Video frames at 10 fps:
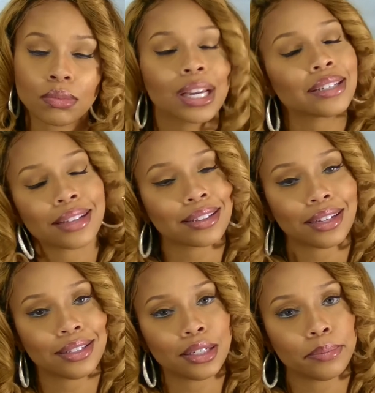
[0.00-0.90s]
It's not
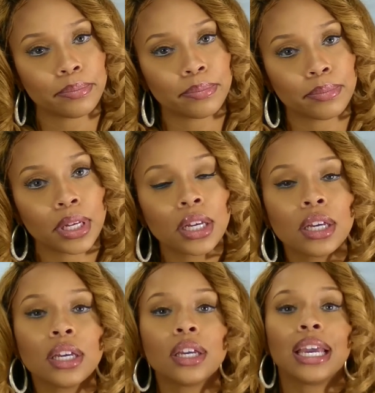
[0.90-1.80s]
that deep.
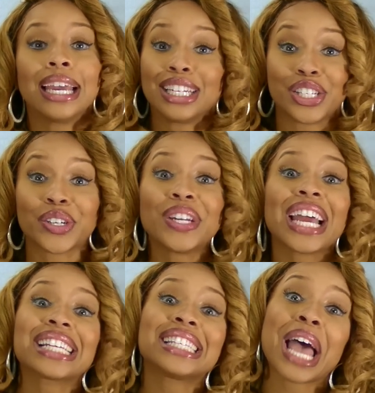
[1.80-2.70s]
Until
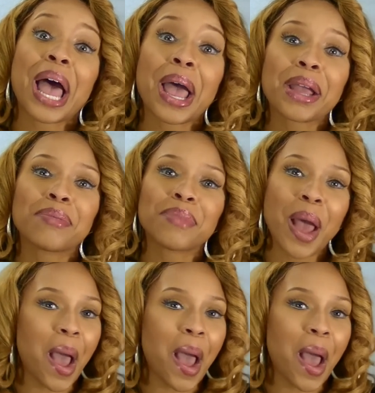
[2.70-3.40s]
next time,